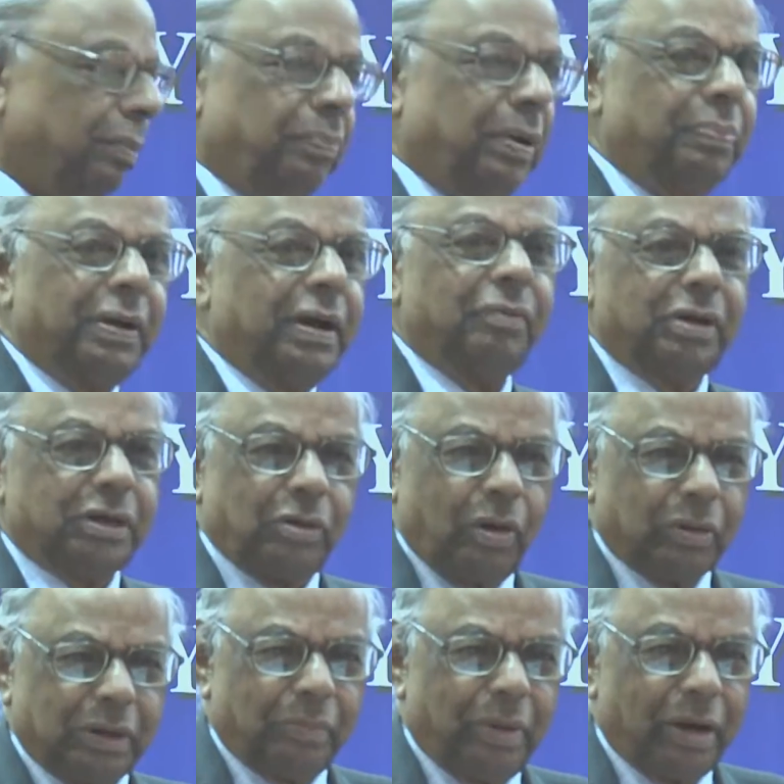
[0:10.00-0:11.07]
People never
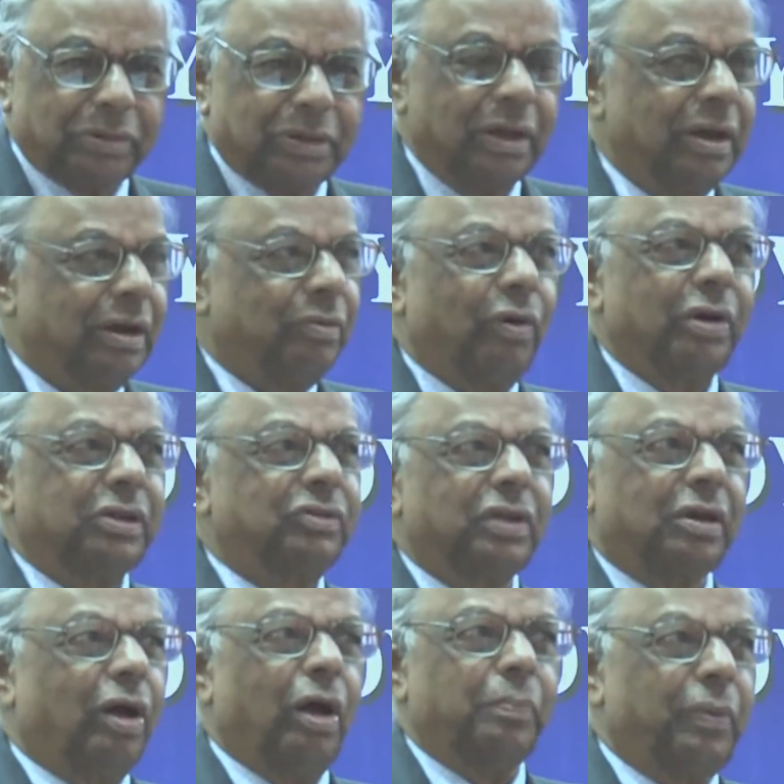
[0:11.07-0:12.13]
talked about what is
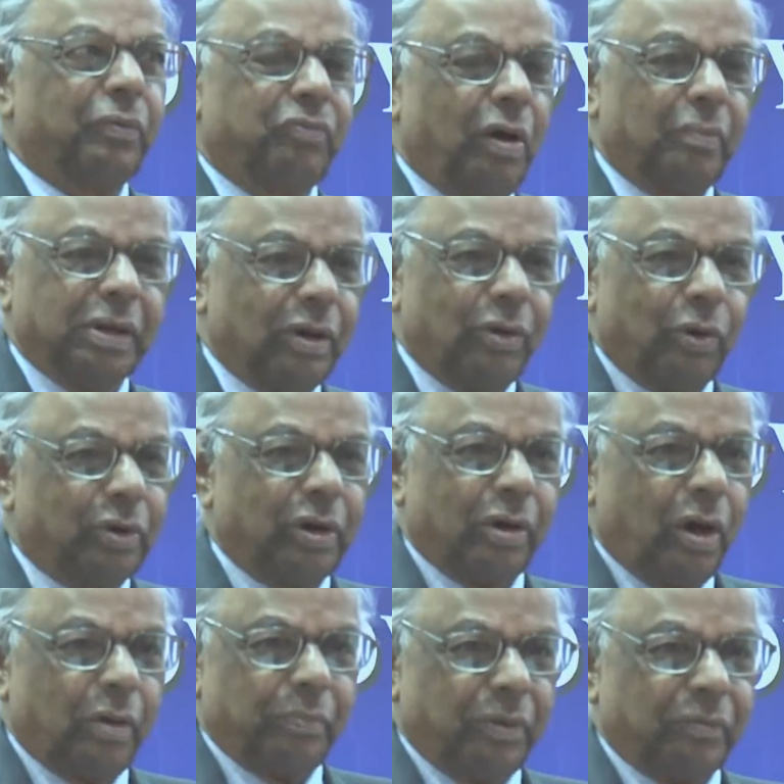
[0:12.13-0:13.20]
a non-performing loan or
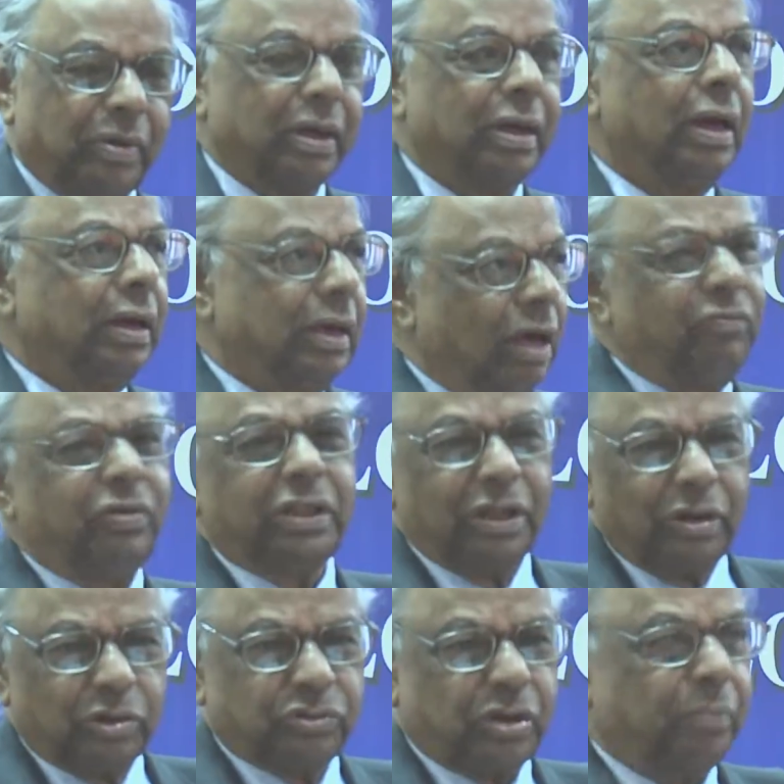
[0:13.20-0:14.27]
non-performing.
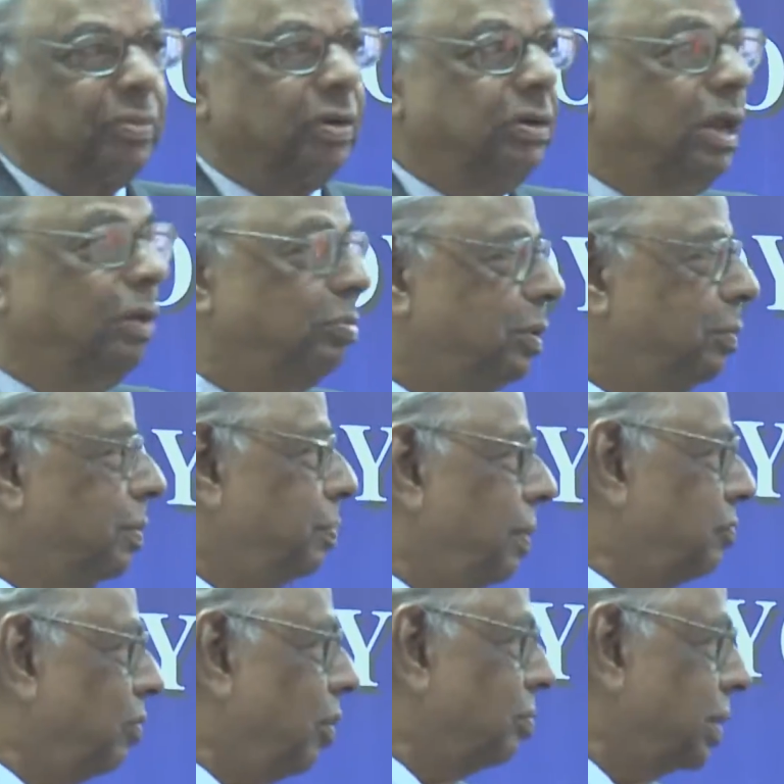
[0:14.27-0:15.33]
Everything was deemed to be
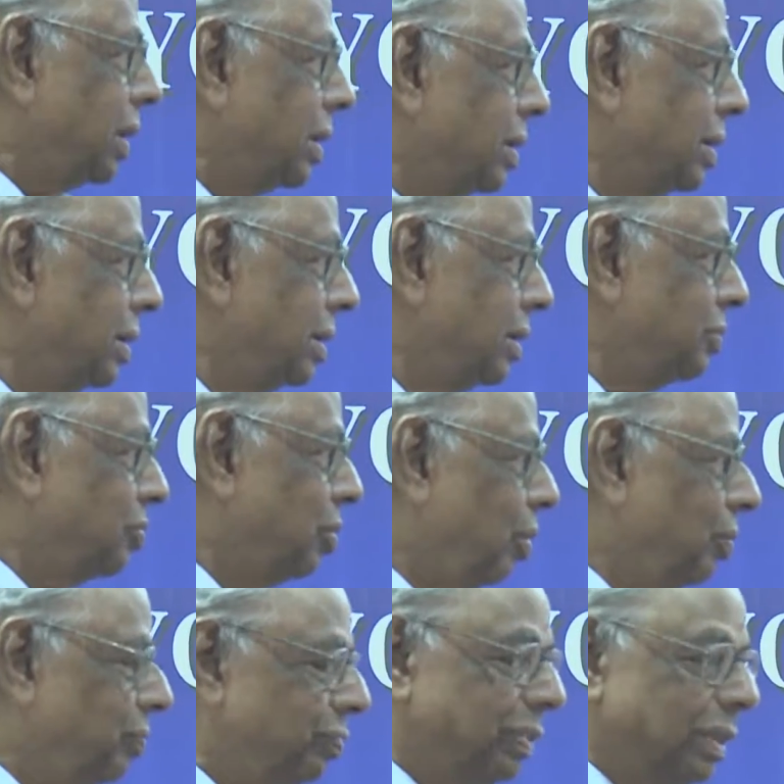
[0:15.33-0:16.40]
performed.
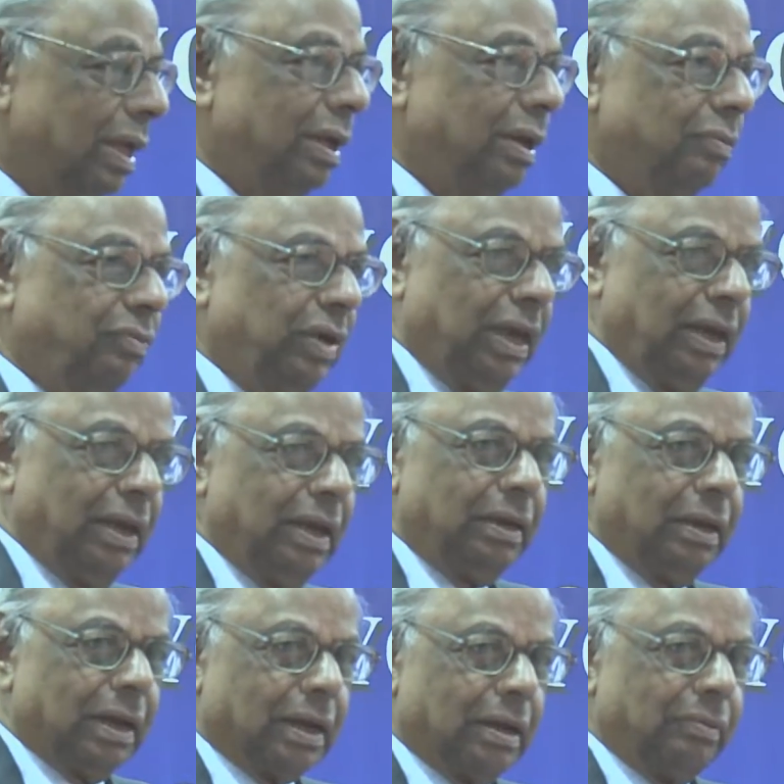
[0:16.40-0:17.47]
So we
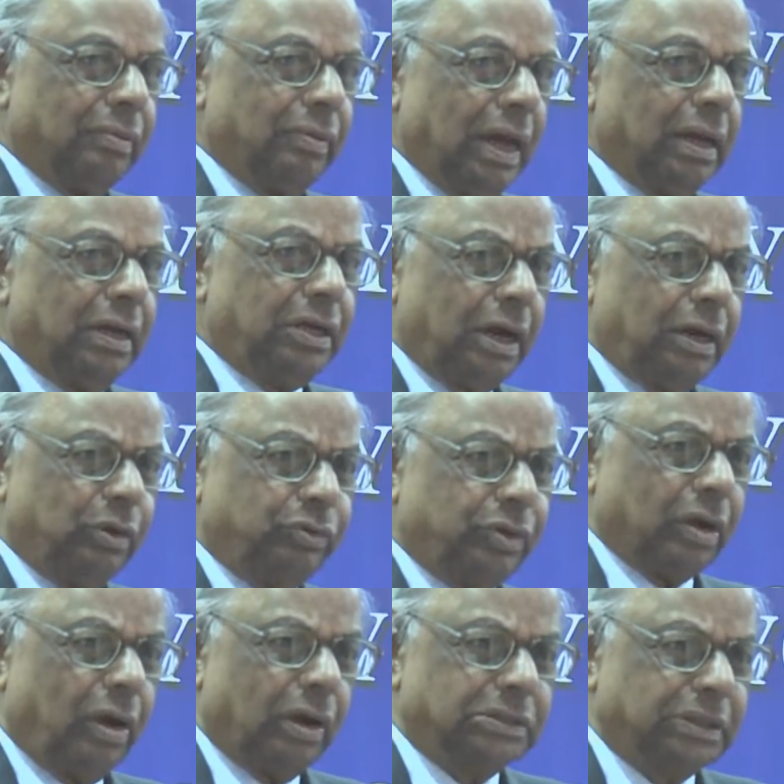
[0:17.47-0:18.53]
introduced
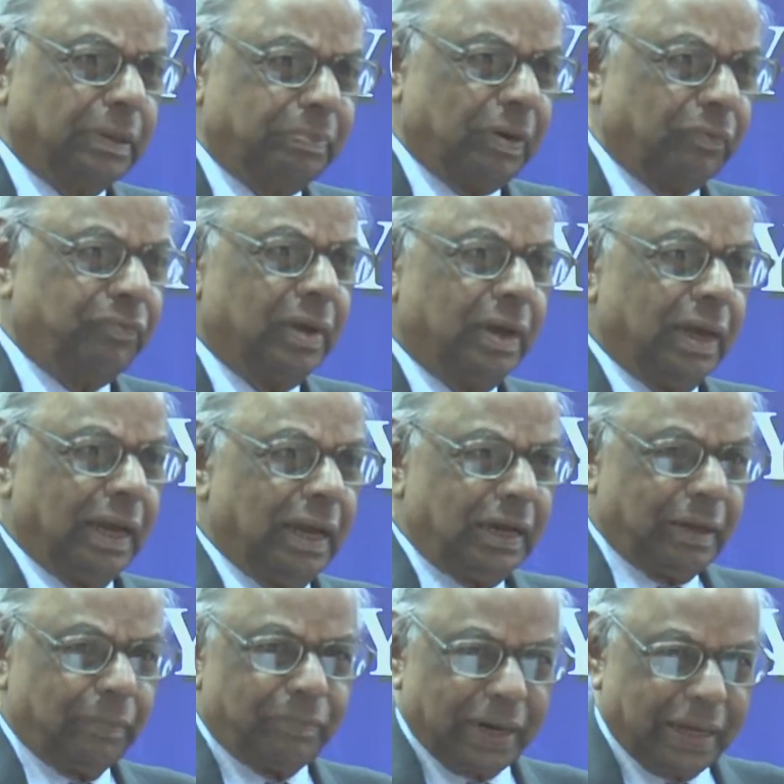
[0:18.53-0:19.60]
the concept of
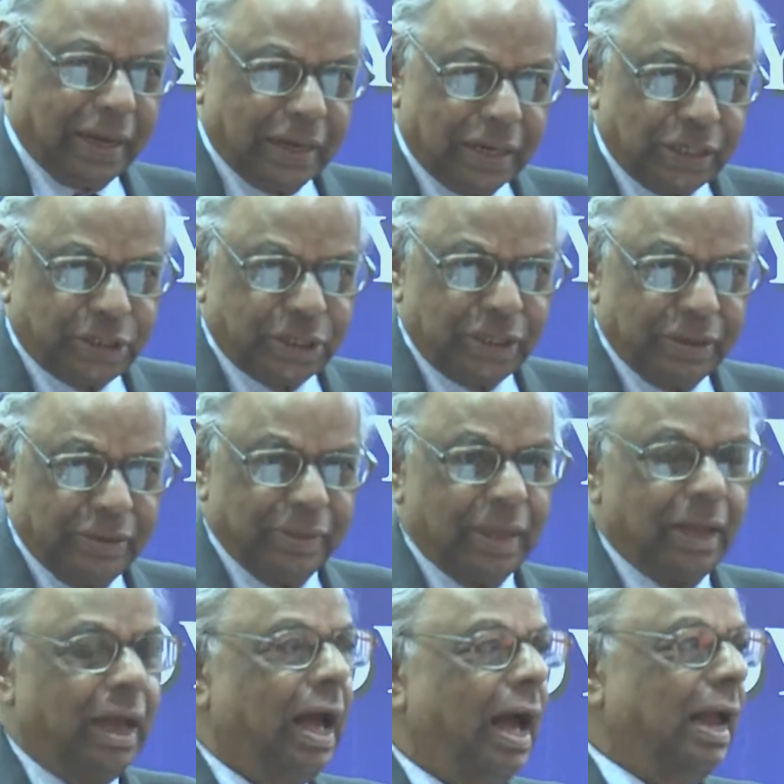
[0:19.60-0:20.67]
income recognition,
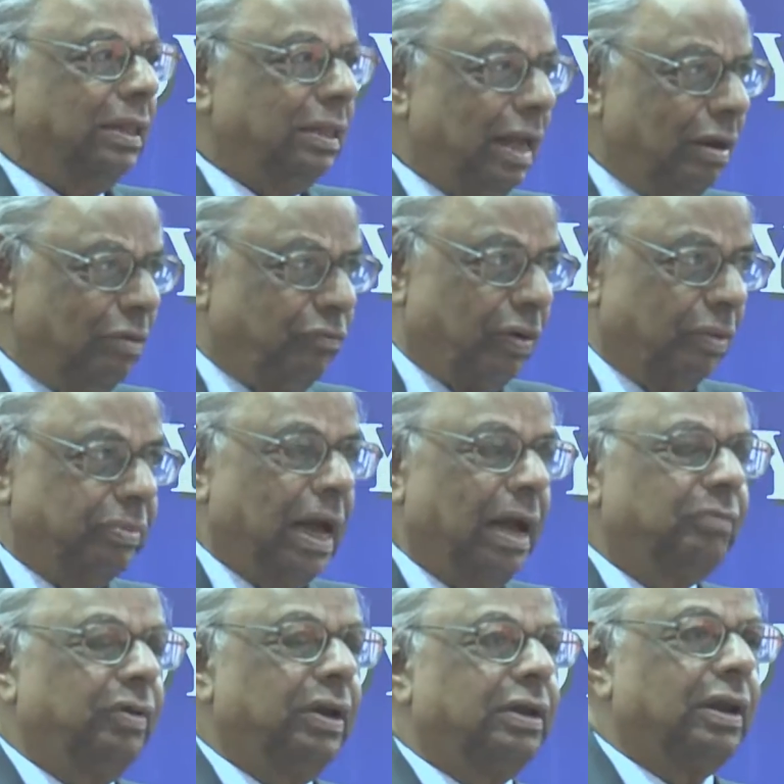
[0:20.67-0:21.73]
and then from
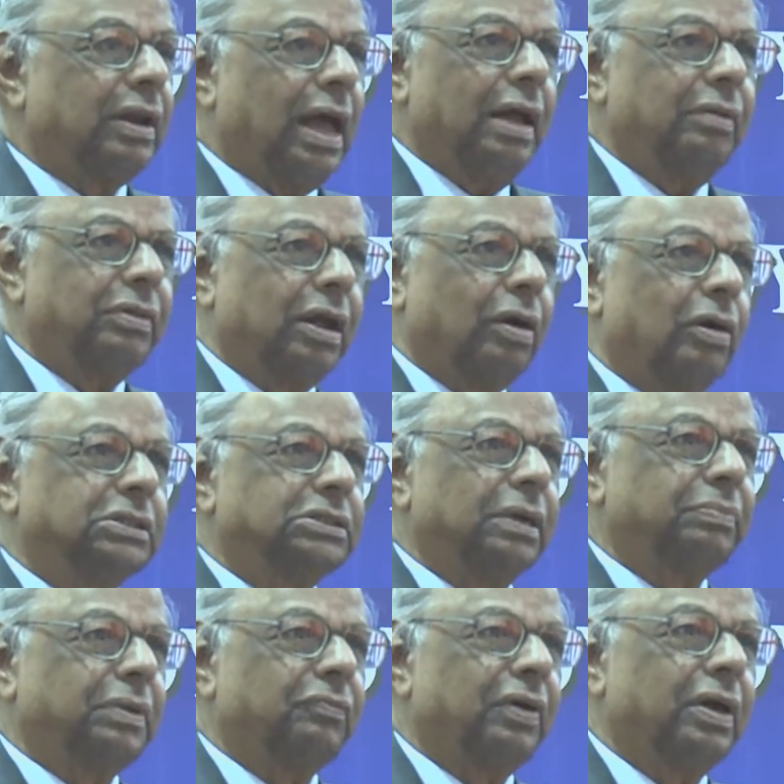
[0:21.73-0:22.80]
that we derived the
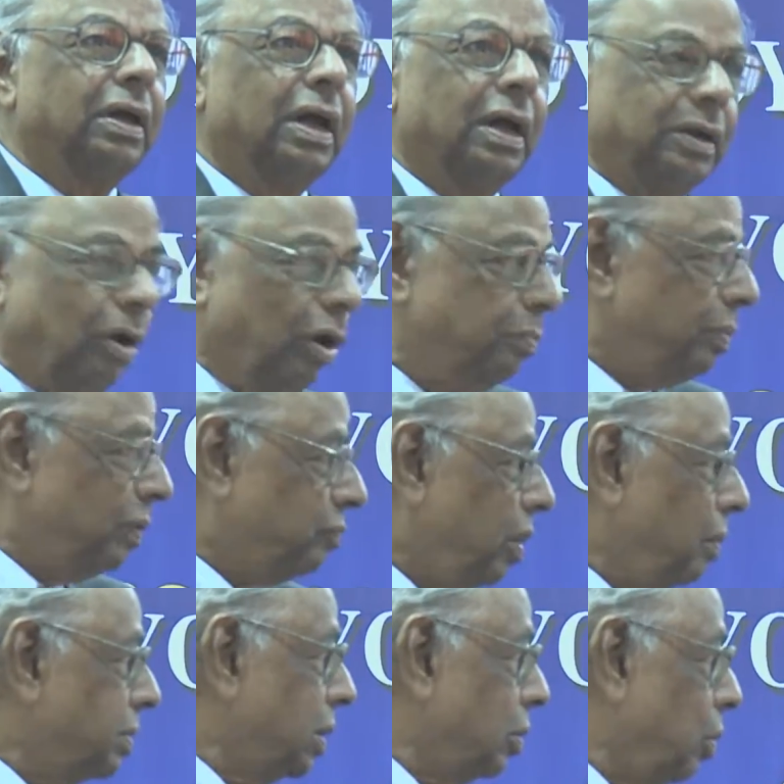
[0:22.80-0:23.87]
concept of a
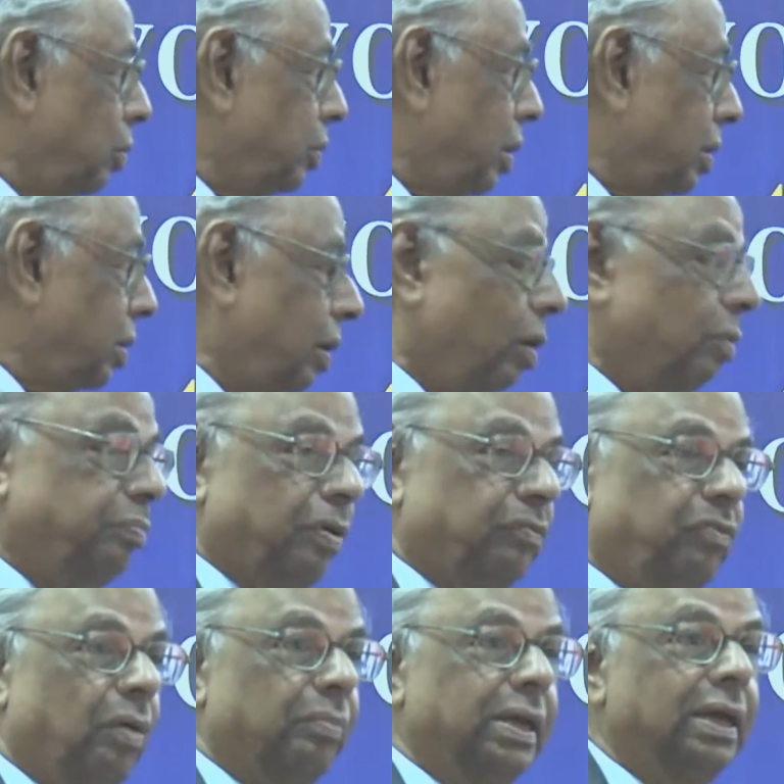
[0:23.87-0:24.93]
non-performing loan or a
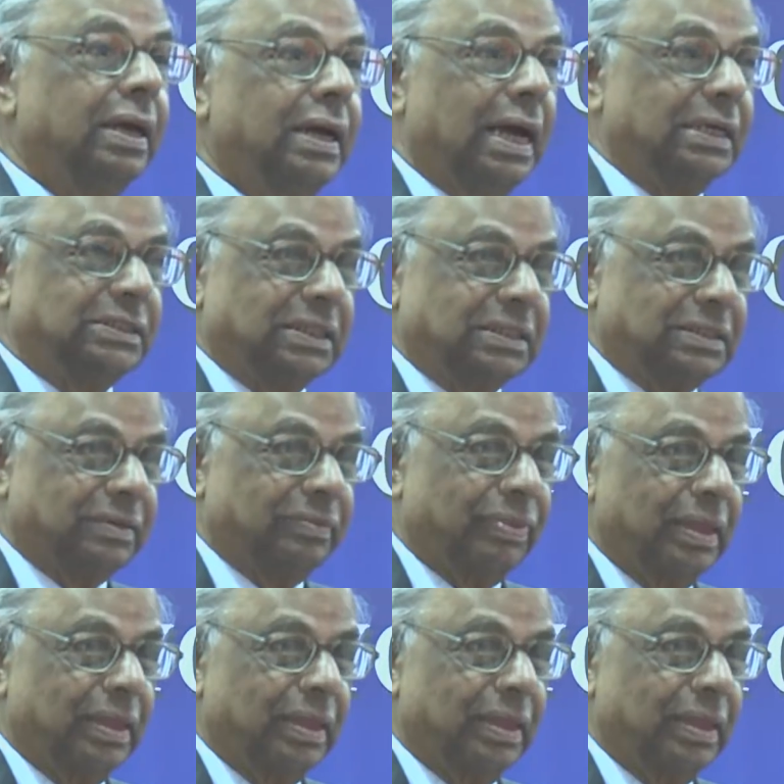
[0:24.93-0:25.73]
non-performing asset.